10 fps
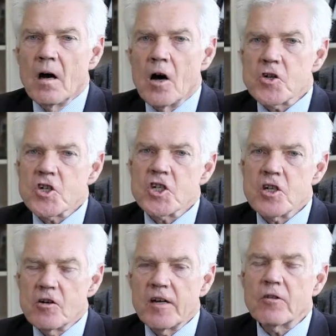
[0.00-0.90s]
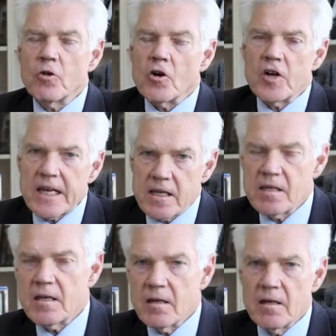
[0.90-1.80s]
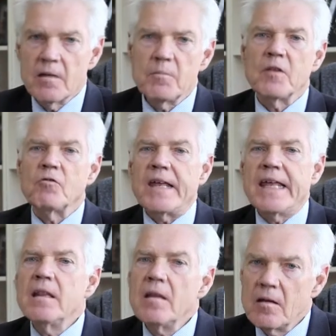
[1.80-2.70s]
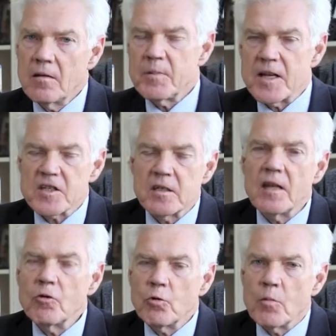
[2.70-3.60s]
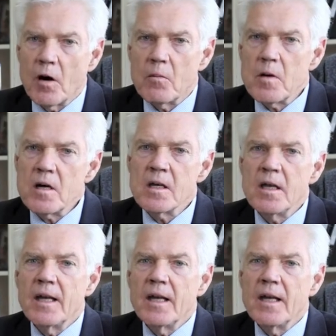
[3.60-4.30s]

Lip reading: harsh rhetoric between President Obama